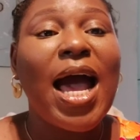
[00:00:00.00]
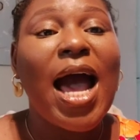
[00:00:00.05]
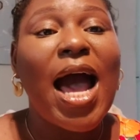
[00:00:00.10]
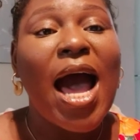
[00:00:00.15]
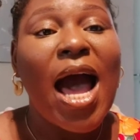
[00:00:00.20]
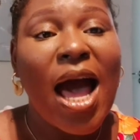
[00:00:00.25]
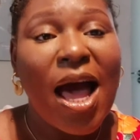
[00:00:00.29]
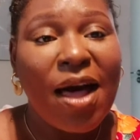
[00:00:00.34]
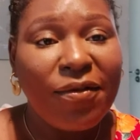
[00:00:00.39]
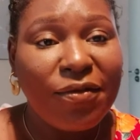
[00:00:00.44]

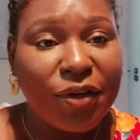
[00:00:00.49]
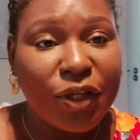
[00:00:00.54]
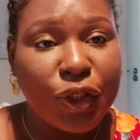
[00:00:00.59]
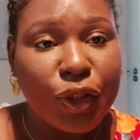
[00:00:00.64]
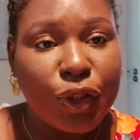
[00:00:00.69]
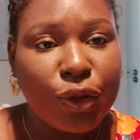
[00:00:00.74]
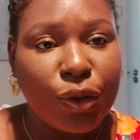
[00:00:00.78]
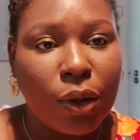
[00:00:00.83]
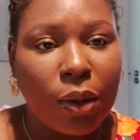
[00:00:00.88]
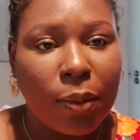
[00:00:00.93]
have a
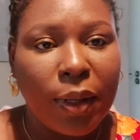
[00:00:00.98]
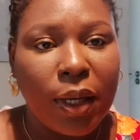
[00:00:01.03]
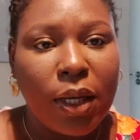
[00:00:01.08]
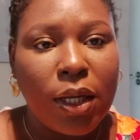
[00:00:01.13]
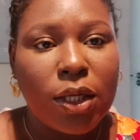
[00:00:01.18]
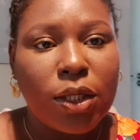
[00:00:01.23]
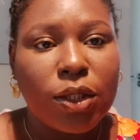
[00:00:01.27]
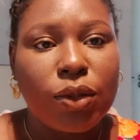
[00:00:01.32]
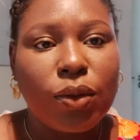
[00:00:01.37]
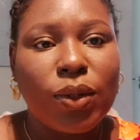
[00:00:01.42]
job
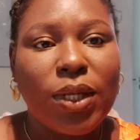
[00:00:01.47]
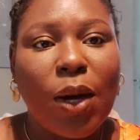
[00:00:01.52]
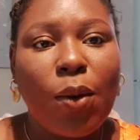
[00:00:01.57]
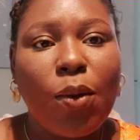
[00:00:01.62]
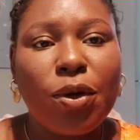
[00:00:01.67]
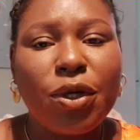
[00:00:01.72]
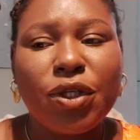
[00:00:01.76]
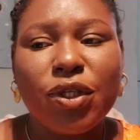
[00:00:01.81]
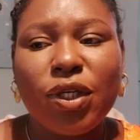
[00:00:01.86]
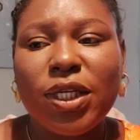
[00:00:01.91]
so that
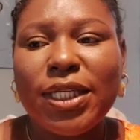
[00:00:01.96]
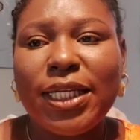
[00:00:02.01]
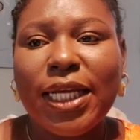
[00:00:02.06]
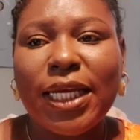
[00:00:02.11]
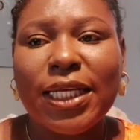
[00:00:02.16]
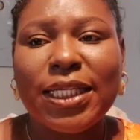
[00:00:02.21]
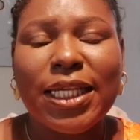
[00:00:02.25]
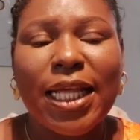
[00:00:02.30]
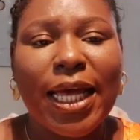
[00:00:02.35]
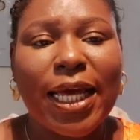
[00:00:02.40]
one usually
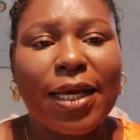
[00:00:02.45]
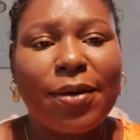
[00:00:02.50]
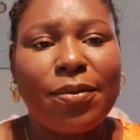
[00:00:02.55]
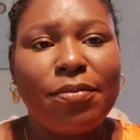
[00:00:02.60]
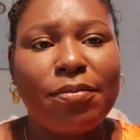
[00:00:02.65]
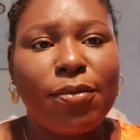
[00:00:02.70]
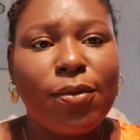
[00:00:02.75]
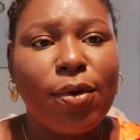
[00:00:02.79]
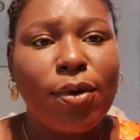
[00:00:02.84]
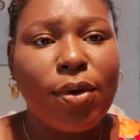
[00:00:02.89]
takes like
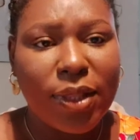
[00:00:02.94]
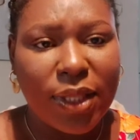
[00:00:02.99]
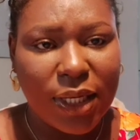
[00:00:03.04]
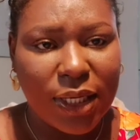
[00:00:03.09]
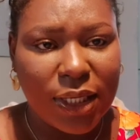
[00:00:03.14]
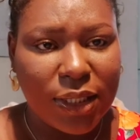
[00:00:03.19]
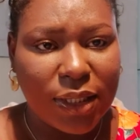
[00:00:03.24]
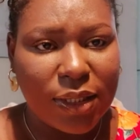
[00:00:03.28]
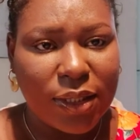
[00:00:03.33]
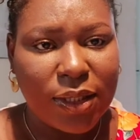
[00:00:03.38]
more
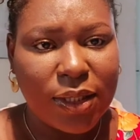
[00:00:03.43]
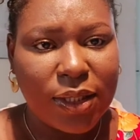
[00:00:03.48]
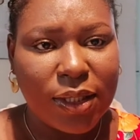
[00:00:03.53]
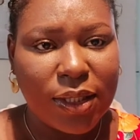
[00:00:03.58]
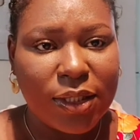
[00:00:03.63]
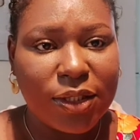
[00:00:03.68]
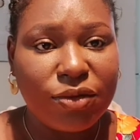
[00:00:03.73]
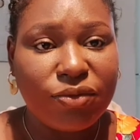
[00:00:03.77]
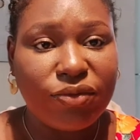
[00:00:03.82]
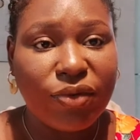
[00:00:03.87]
than the